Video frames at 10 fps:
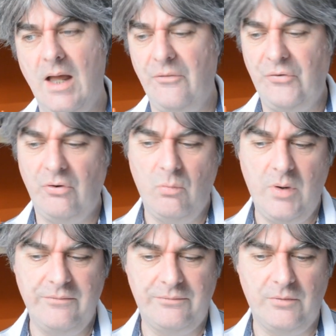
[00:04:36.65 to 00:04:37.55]
and so it
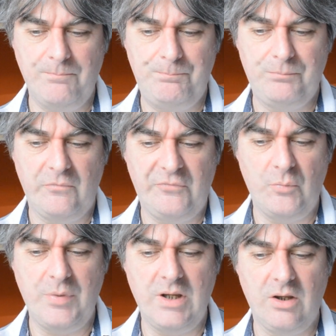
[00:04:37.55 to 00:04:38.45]
went from
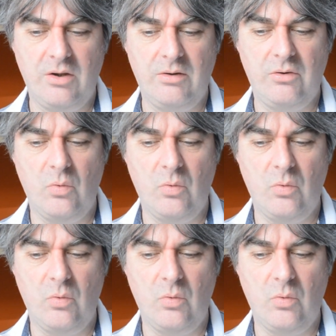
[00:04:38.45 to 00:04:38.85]
being